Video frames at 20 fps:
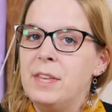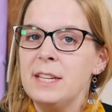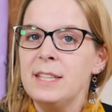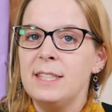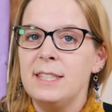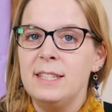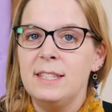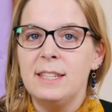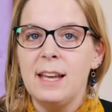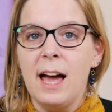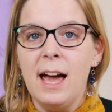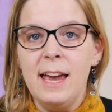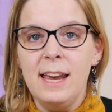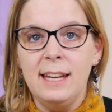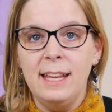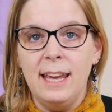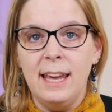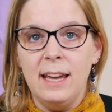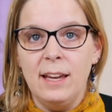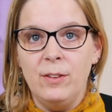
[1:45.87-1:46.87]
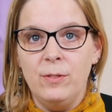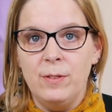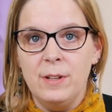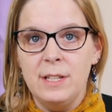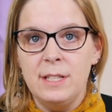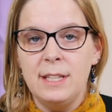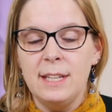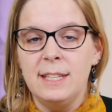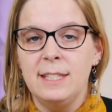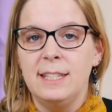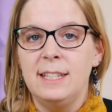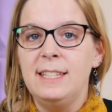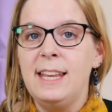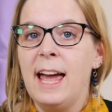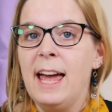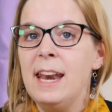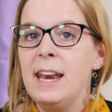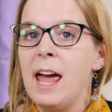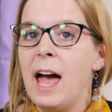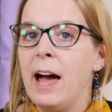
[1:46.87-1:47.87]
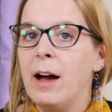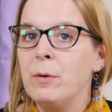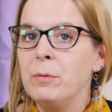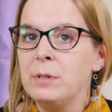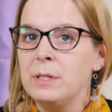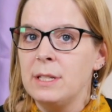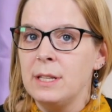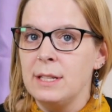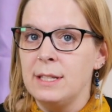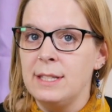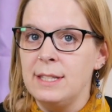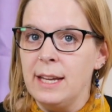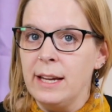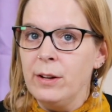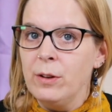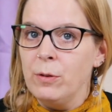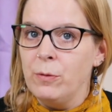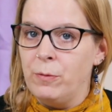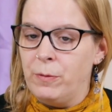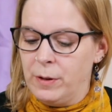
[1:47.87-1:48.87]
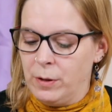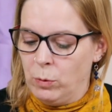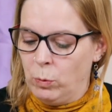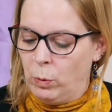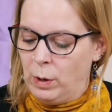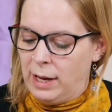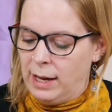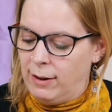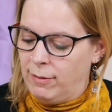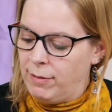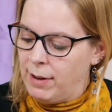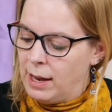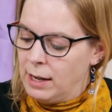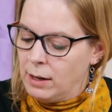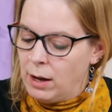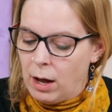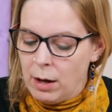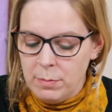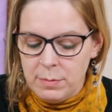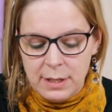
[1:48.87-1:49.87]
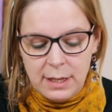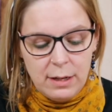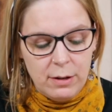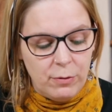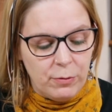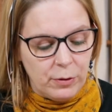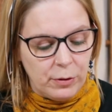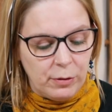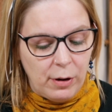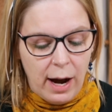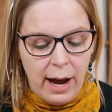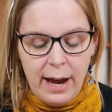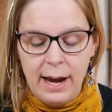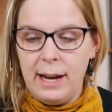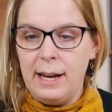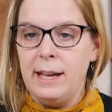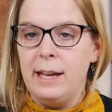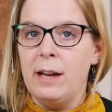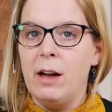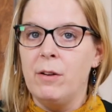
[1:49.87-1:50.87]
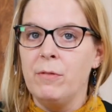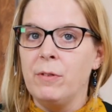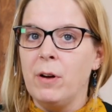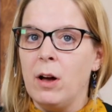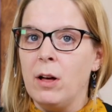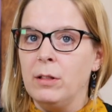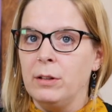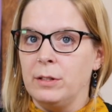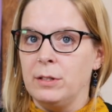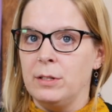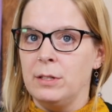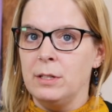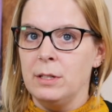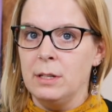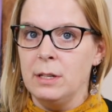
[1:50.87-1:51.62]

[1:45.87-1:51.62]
This dyed canvas is a 10-ounce single fill weave and comes in a variety of colors.